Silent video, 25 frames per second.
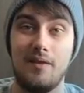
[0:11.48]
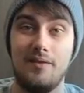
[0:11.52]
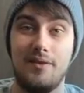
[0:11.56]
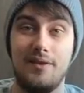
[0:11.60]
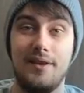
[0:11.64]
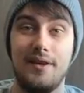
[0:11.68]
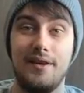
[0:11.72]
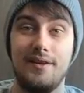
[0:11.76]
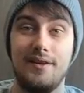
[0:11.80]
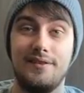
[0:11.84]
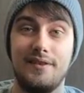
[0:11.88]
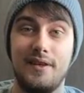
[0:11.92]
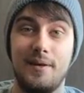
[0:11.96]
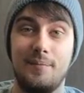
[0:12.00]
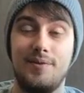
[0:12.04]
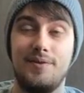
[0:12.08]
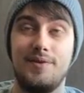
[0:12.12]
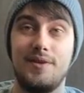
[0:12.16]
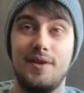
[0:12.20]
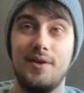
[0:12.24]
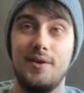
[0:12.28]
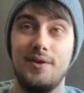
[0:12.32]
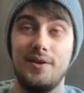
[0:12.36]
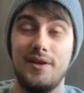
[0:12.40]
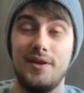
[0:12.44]
Today's
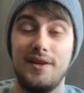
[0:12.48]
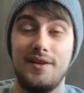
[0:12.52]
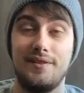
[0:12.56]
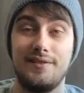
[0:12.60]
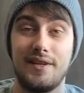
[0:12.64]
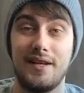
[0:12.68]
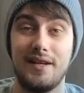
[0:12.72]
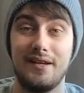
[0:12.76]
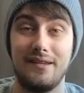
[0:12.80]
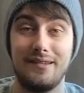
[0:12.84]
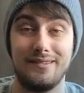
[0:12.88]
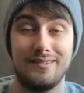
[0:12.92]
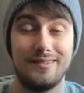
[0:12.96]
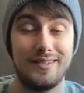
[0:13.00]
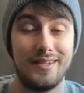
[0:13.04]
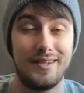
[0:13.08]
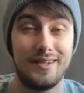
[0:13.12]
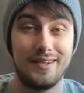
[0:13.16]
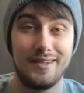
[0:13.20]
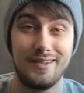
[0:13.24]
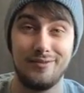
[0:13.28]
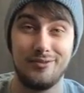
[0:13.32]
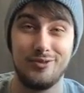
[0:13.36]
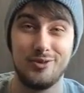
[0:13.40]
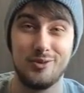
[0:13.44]
episode is our
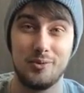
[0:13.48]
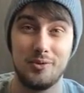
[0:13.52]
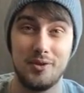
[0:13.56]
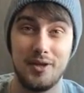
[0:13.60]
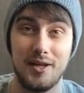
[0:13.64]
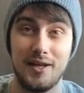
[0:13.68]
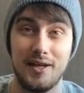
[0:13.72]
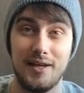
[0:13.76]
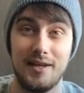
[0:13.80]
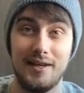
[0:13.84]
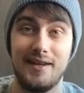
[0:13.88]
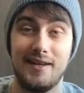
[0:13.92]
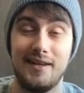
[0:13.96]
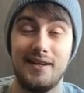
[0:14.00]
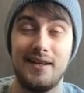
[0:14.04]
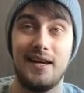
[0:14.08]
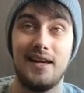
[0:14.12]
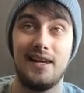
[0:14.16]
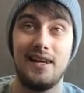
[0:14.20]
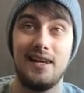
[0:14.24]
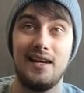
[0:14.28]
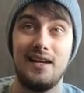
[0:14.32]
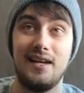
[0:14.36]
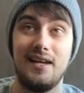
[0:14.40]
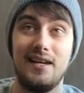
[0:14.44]
second full day in
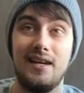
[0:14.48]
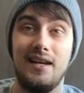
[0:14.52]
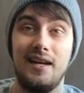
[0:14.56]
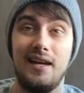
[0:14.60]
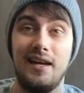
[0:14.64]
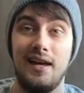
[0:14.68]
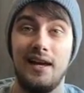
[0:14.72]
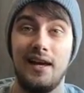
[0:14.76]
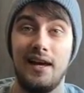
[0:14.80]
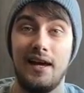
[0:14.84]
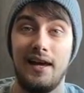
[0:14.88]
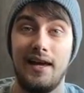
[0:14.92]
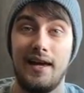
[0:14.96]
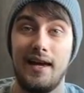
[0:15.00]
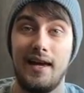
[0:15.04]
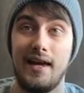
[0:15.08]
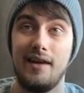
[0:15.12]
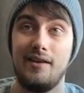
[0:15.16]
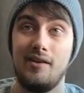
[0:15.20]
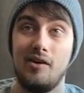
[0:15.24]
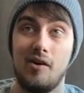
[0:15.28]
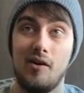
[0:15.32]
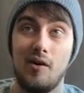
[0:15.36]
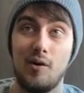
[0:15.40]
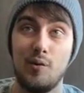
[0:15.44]
LA
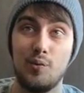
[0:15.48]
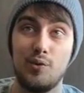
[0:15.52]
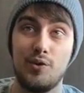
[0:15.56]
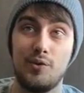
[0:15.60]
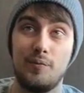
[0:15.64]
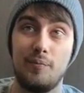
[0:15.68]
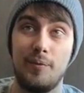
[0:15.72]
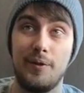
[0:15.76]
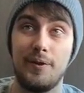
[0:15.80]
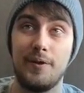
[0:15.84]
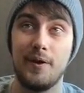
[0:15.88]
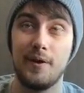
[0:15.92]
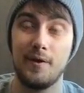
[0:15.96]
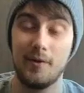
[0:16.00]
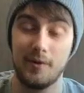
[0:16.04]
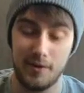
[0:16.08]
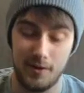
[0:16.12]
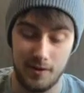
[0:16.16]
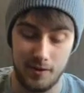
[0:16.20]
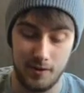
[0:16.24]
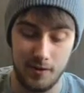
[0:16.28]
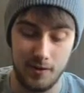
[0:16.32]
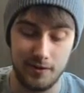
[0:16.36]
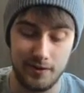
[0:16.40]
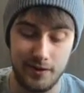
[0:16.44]
and I would be
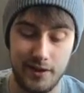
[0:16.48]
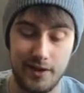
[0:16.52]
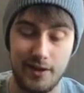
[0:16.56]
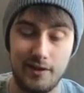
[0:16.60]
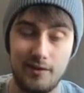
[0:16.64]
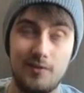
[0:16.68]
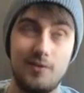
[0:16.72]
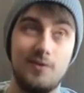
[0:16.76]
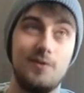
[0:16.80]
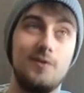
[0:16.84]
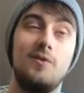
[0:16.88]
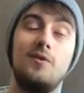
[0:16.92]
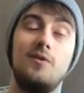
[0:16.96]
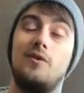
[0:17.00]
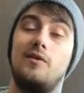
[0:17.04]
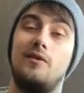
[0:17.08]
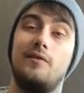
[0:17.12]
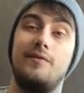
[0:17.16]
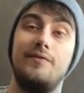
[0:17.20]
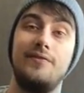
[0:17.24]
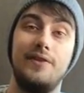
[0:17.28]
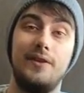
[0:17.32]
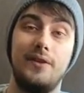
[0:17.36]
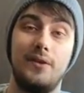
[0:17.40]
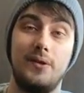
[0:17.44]
going on a tour
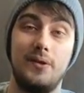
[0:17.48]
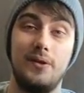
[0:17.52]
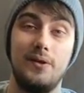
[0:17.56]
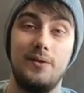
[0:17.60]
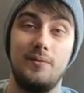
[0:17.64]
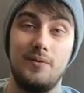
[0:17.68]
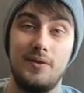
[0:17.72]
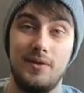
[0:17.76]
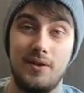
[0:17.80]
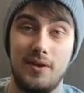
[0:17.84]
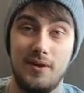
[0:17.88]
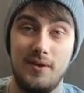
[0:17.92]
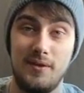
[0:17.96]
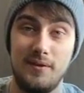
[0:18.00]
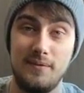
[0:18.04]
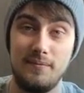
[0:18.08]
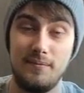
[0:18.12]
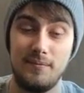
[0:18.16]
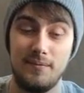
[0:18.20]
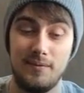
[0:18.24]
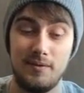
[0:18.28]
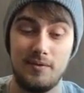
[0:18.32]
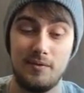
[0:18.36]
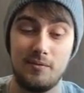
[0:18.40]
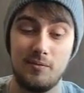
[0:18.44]
of the Hollywood
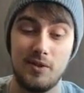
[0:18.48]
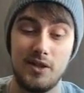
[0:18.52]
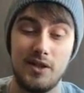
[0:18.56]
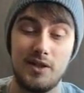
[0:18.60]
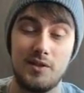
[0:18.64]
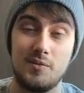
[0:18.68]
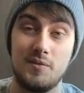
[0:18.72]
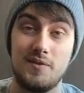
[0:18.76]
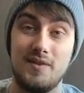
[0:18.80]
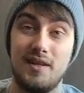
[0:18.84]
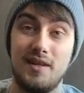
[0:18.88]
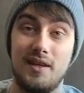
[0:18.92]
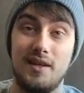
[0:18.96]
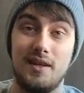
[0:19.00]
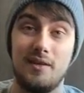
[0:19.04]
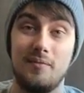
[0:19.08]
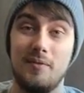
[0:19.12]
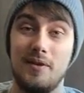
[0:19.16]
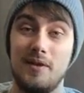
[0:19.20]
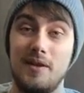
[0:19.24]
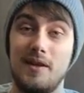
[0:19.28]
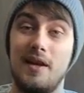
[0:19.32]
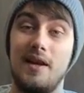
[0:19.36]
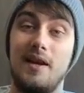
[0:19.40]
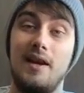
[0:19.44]
homes which would take
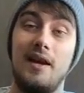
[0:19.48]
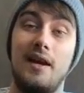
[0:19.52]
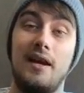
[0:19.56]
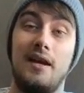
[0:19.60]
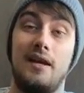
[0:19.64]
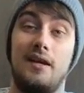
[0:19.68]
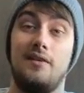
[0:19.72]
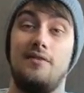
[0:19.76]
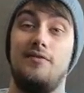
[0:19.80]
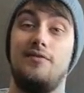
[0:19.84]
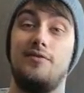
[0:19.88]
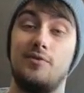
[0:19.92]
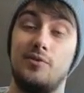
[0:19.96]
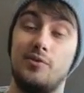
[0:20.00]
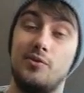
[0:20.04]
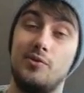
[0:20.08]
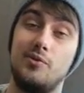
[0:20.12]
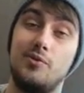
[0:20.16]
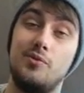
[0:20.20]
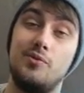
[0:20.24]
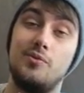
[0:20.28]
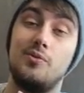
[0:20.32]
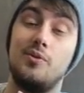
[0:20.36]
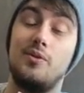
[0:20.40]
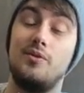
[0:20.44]
me
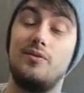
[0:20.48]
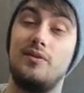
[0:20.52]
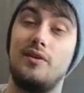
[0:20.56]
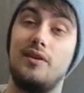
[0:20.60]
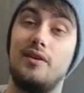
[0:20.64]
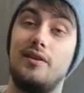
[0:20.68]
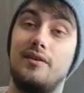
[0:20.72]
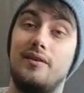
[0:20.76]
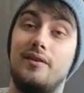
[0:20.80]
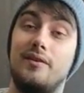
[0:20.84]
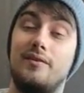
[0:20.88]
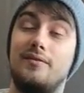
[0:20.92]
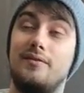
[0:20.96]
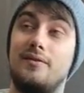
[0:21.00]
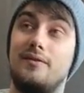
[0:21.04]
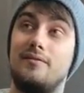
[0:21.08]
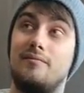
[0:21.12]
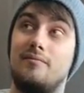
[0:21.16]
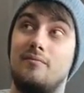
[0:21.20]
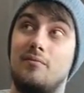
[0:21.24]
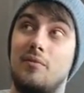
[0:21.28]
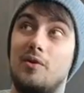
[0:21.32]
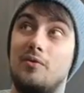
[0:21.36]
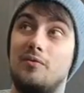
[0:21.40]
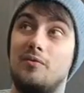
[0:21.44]
through, uh,
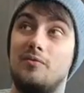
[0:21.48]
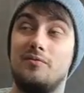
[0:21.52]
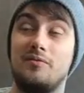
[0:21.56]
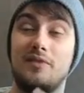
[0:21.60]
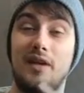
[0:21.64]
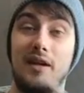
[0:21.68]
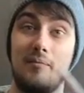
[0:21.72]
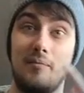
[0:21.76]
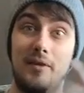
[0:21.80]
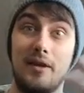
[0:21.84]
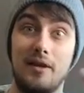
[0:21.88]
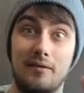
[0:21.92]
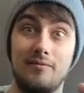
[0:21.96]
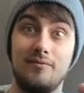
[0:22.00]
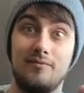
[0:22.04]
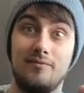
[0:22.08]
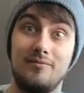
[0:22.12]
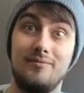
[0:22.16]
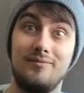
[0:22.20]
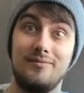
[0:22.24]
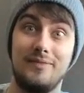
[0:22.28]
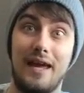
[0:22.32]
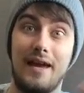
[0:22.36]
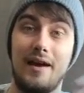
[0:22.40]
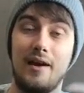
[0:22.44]
well, take me
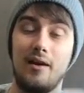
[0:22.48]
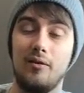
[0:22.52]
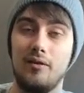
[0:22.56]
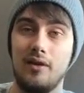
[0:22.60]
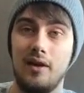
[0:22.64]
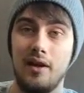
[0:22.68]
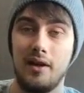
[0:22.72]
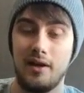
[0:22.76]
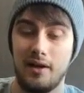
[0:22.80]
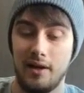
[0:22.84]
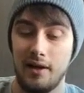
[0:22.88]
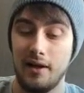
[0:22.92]
down